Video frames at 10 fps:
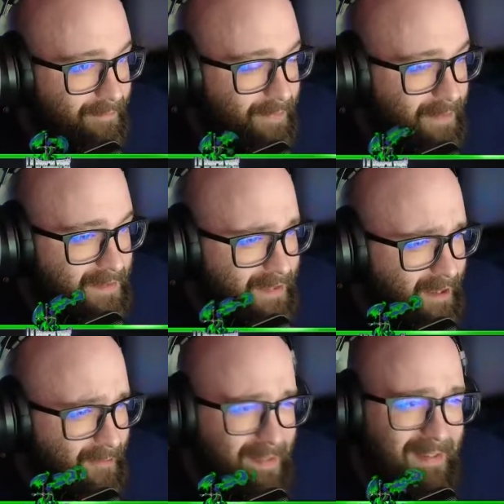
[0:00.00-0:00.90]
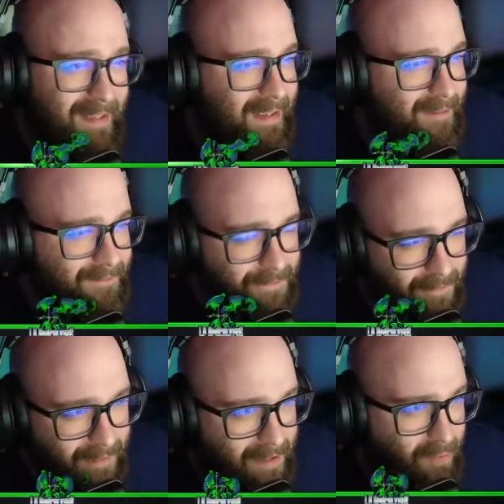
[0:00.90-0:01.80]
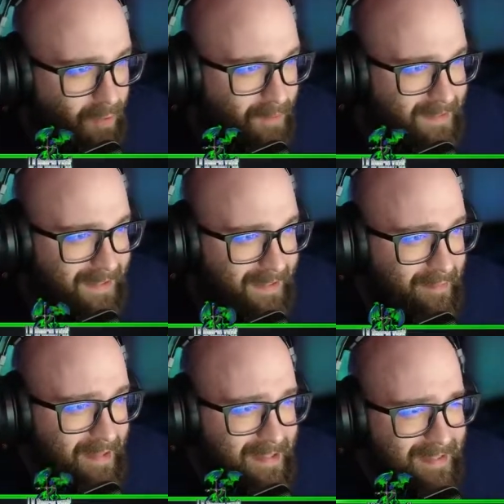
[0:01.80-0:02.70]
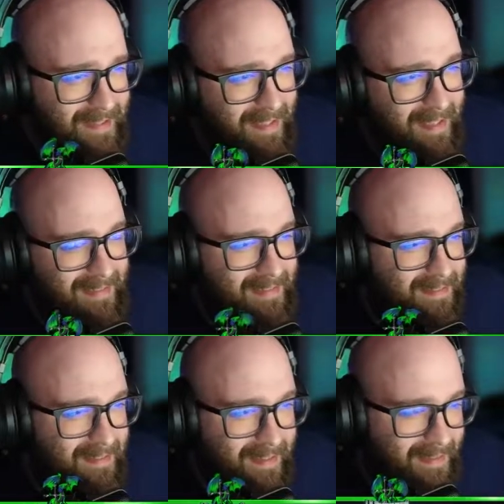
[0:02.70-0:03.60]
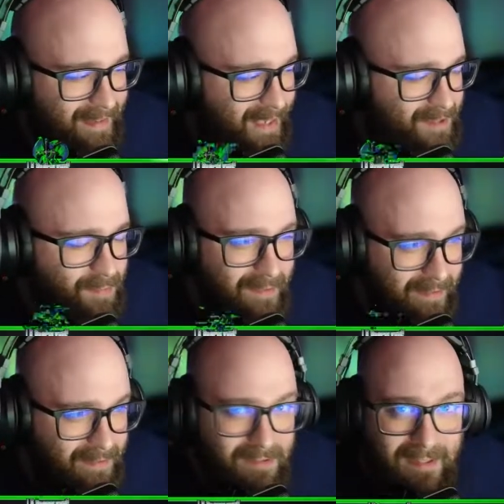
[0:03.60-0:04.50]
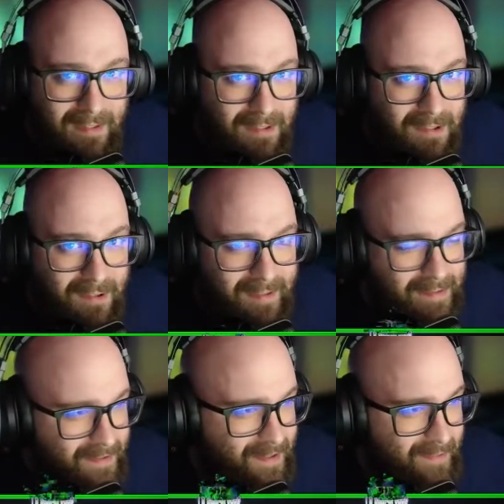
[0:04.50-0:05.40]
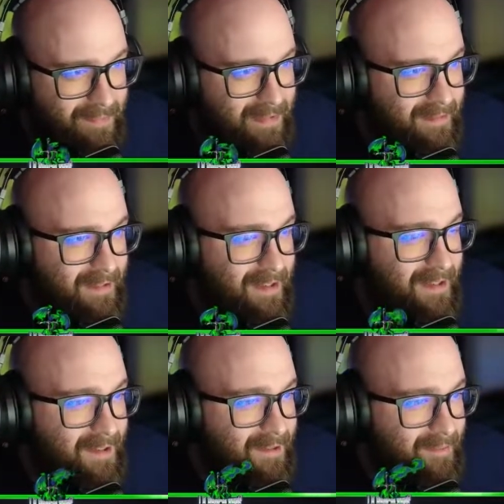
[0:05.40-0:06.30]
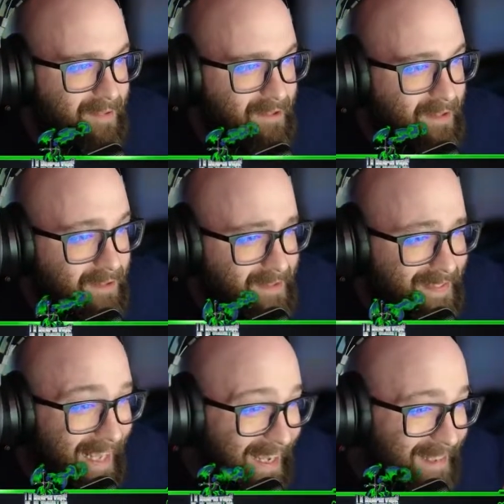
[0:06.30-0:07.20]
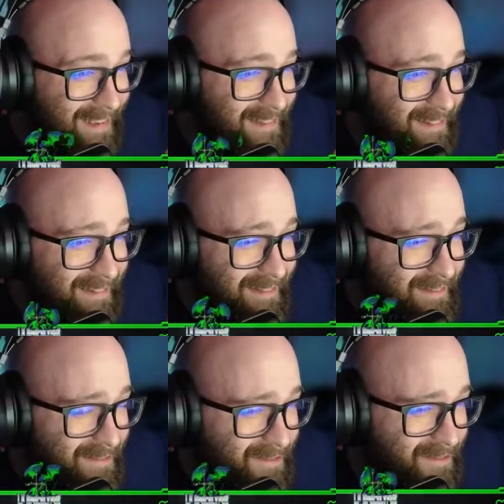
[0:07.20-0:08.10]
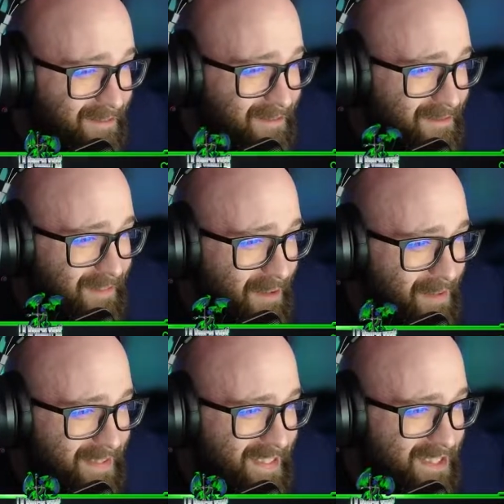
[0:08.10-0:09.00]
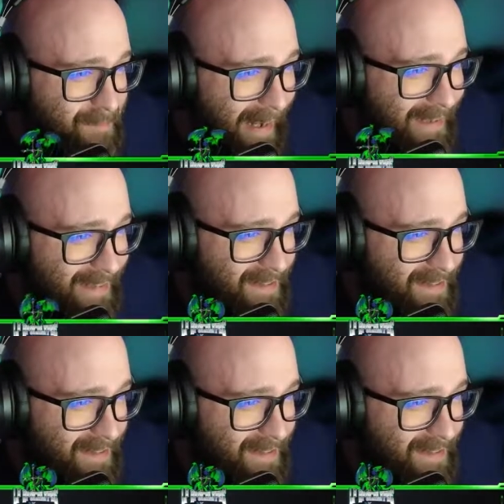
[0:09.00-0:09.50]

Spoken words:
setup. And then for like normal celebrations, I guess that's when they'll do yellow coins or something. But who knows? That wasn't as bad as I